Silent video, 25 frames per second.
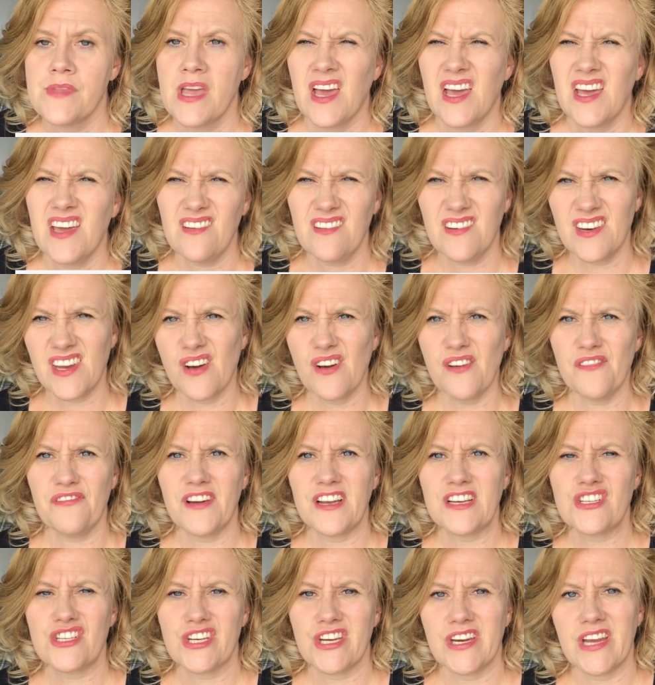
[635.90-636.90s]
I don't know if
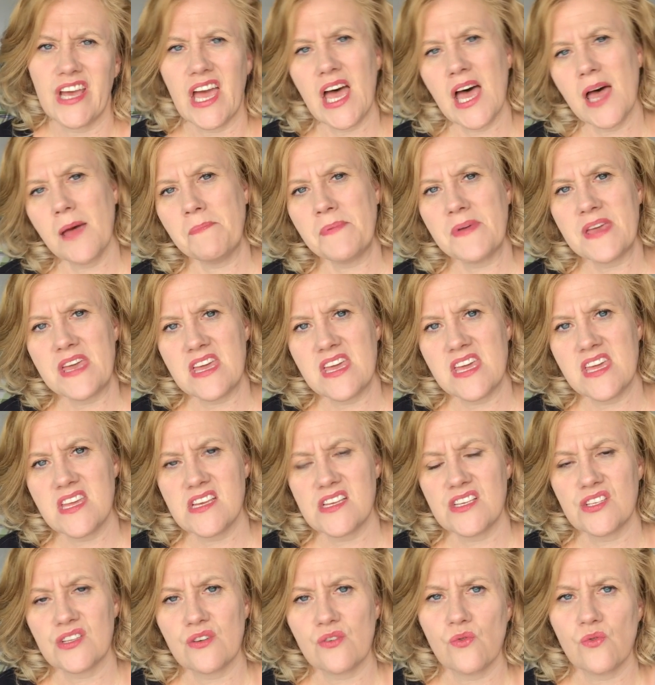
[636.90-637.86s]
I should up it